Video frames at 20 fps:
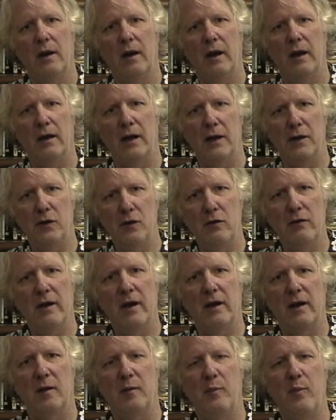And I do
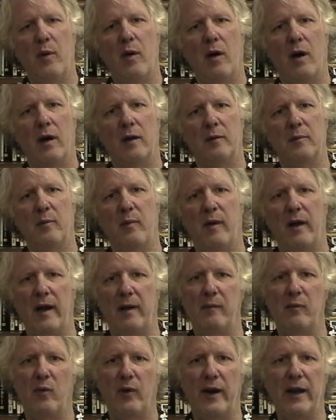that in part
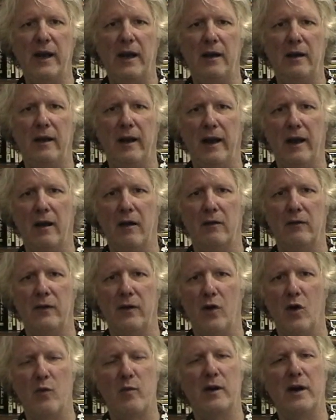by breaking down
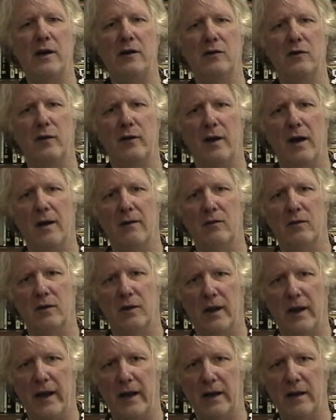the opening to a novel
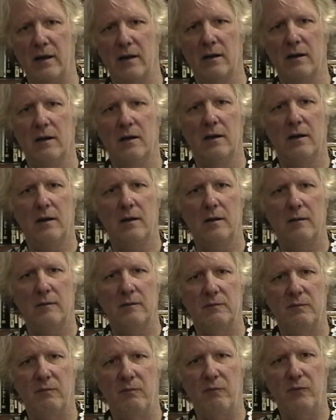like
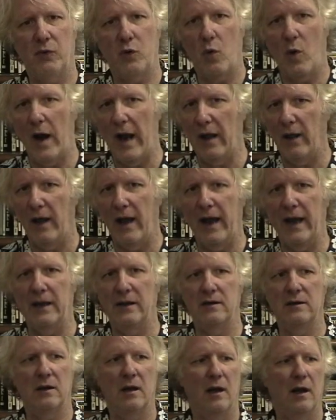
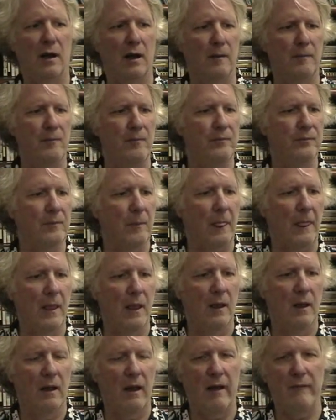Twilight.
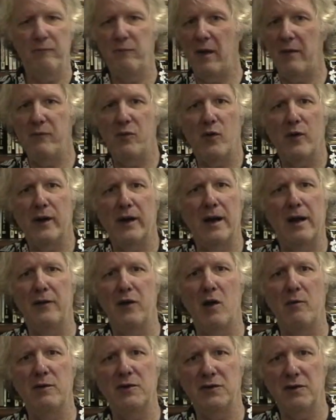I've broken down
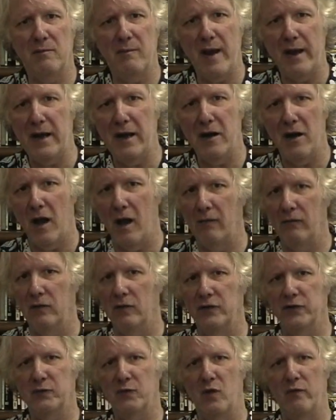the openings to many
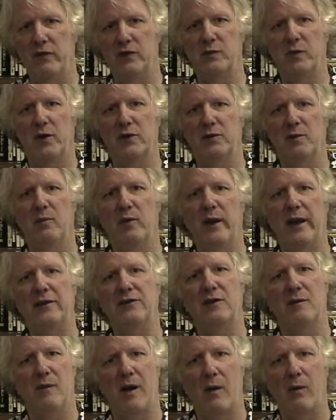novels, movies, books, and
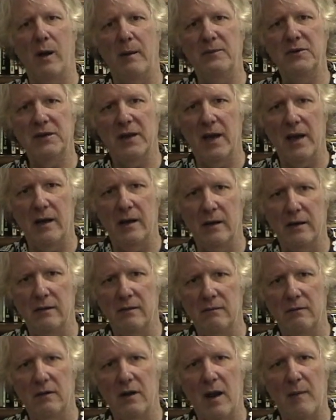plays at my website at
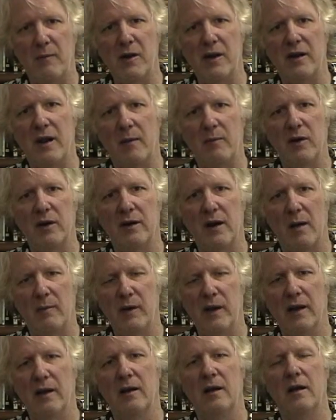
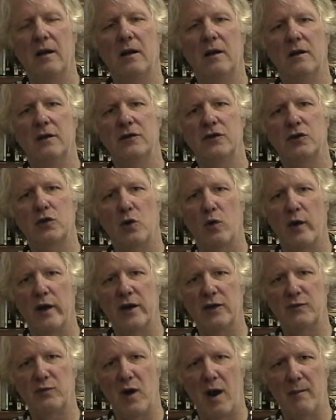
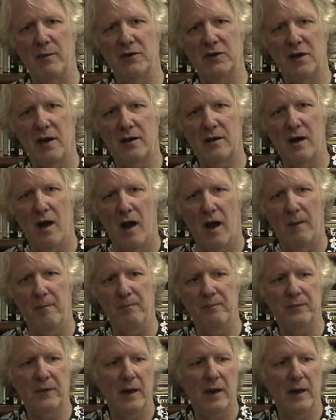www.storyaspromised.com.